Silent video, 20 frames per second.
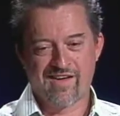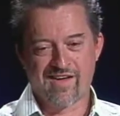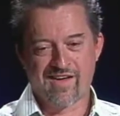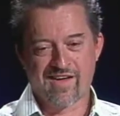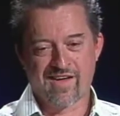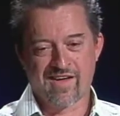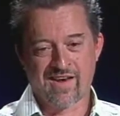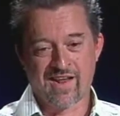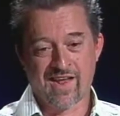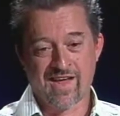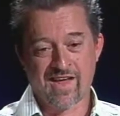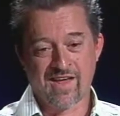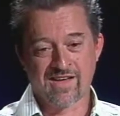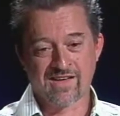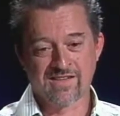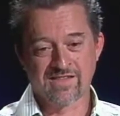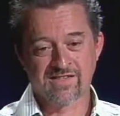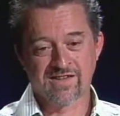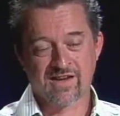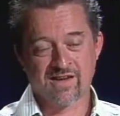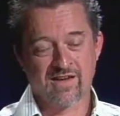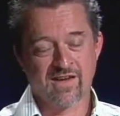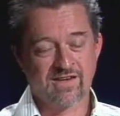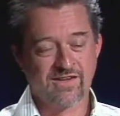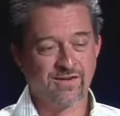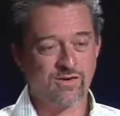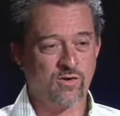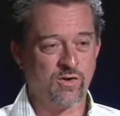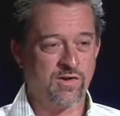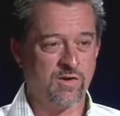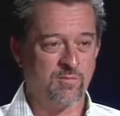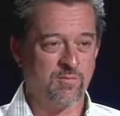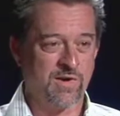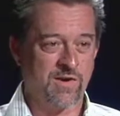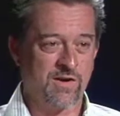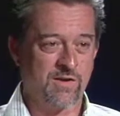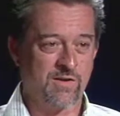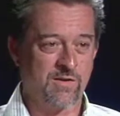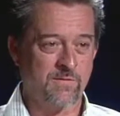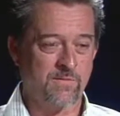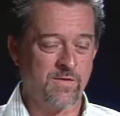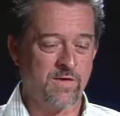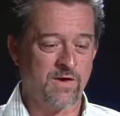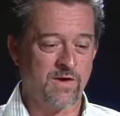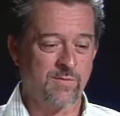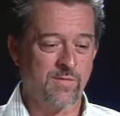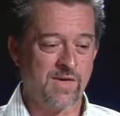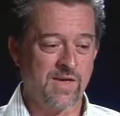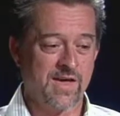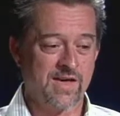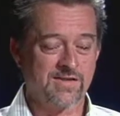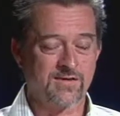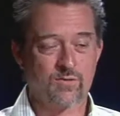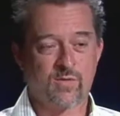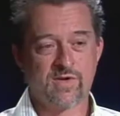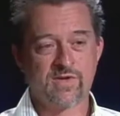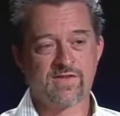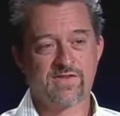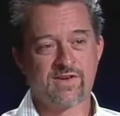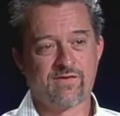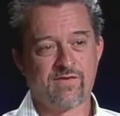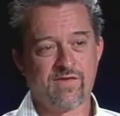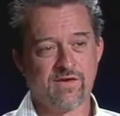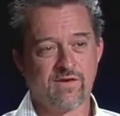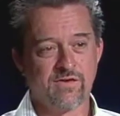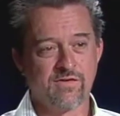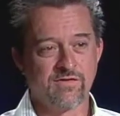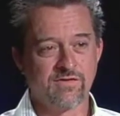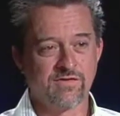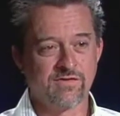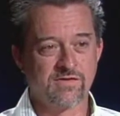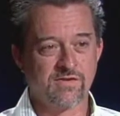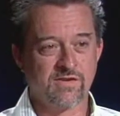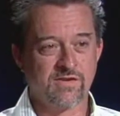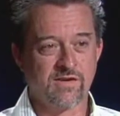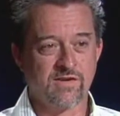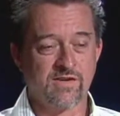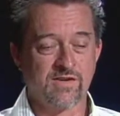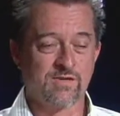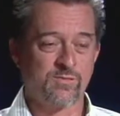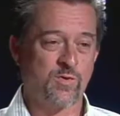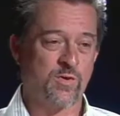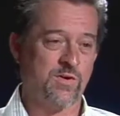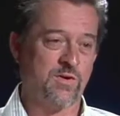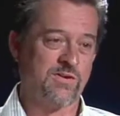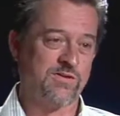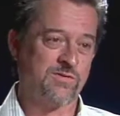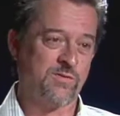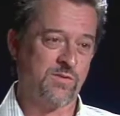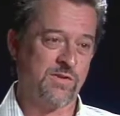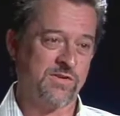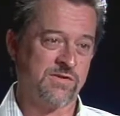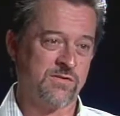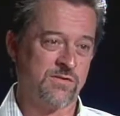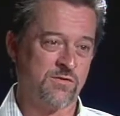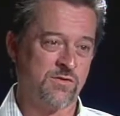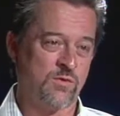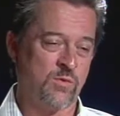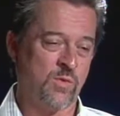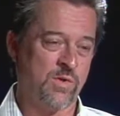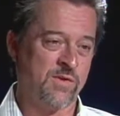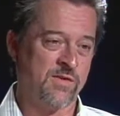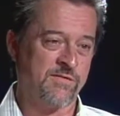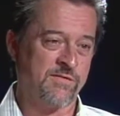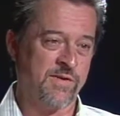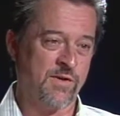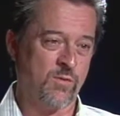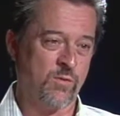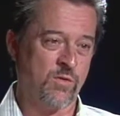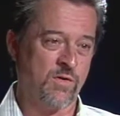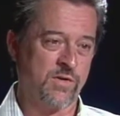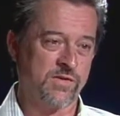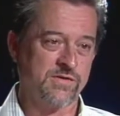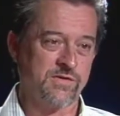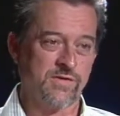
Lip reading: And as I got to know him better, he has 27 years experience doing social welfare work.